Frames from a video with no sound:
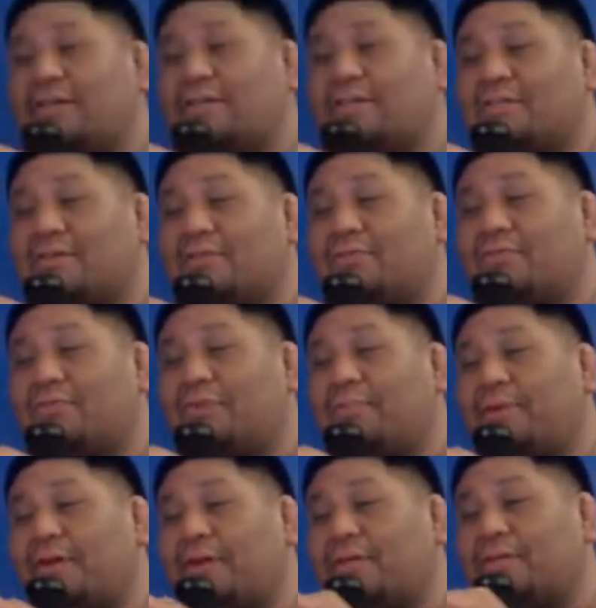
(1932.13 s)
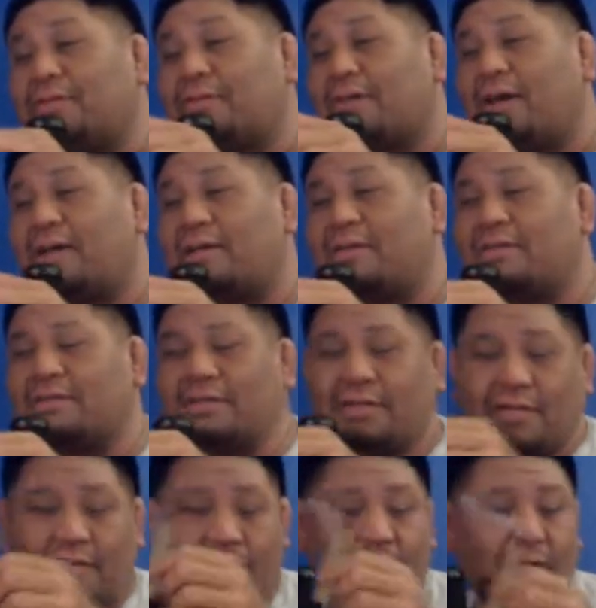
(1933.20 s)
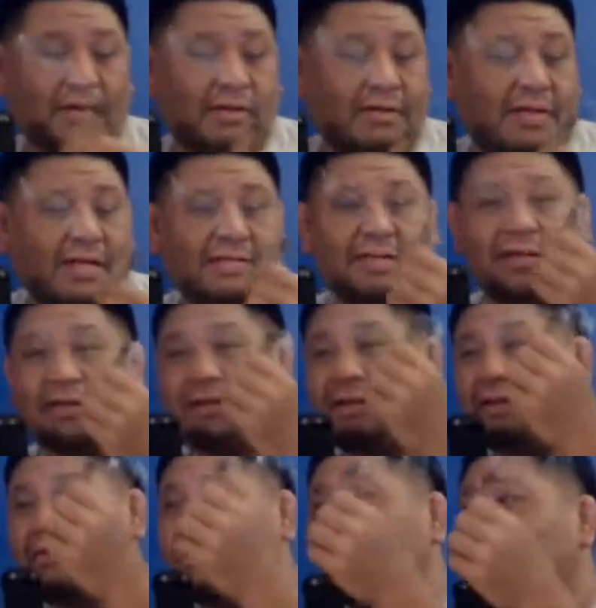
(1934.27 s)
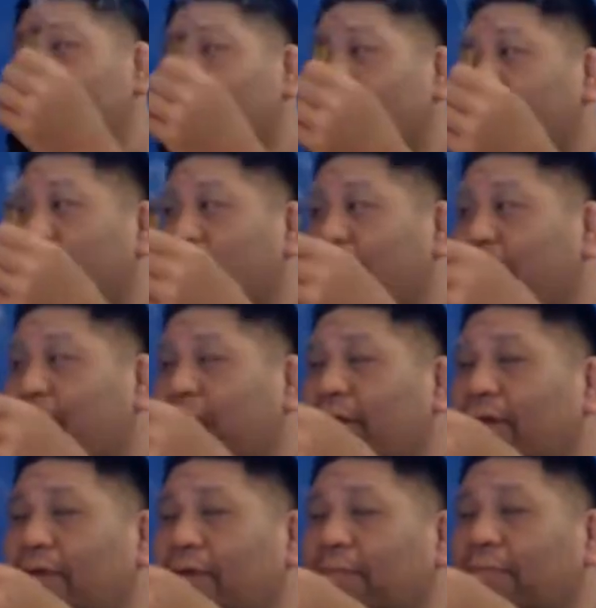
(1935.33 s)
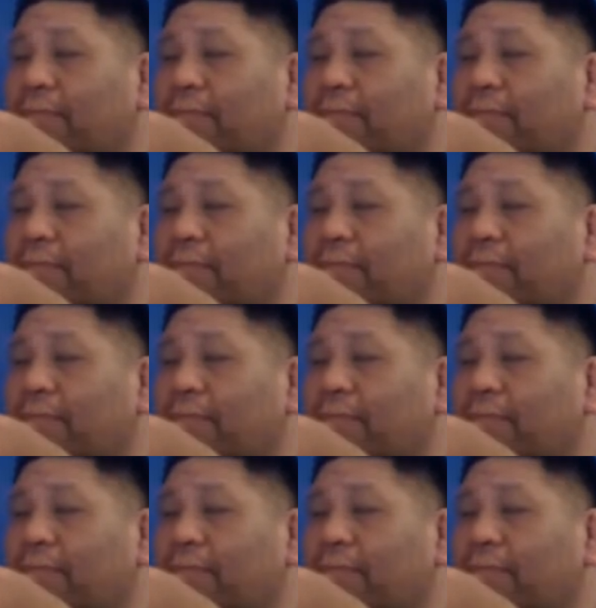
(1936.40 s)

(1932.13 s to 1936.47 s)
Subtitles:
It starts dripping down the side of the shit. That's how you know this shit's really banging.